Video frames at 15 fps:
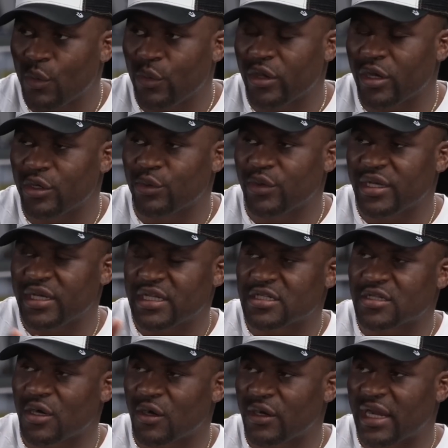We are doing
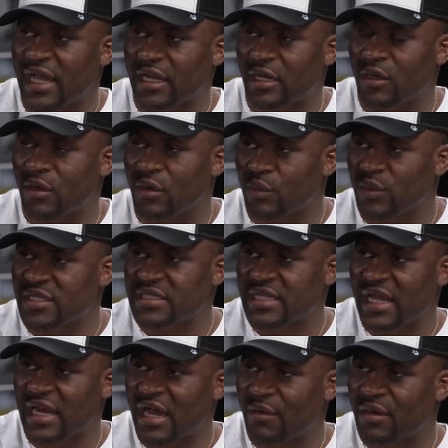this all night long. We
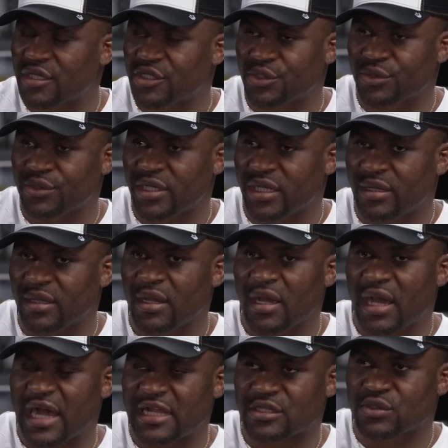start our journey
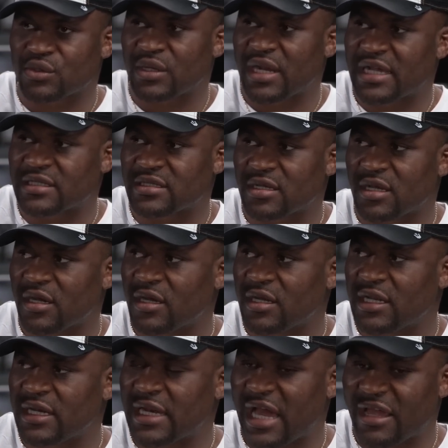as soon as uh,
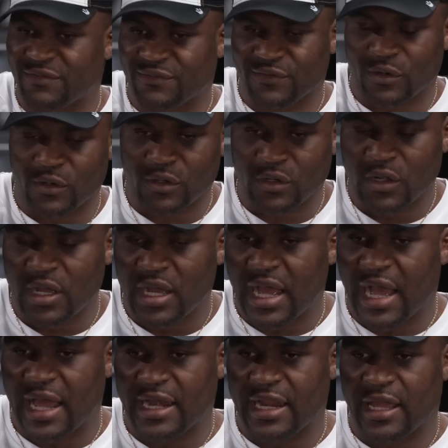the night fall,
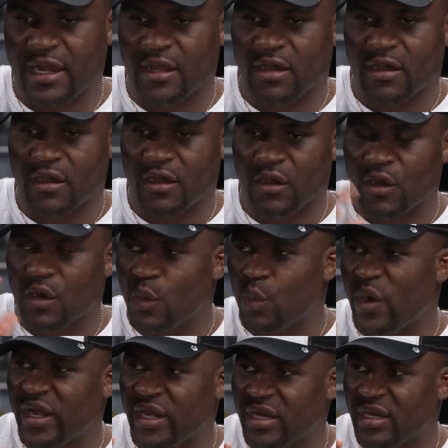and then uh,
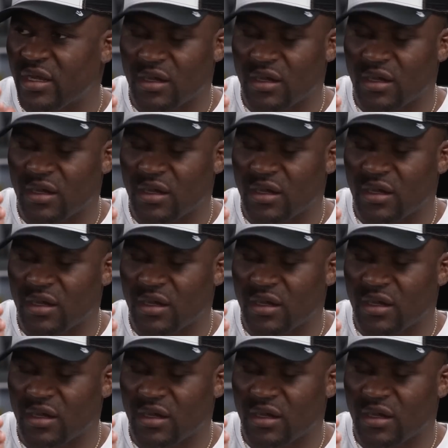waiting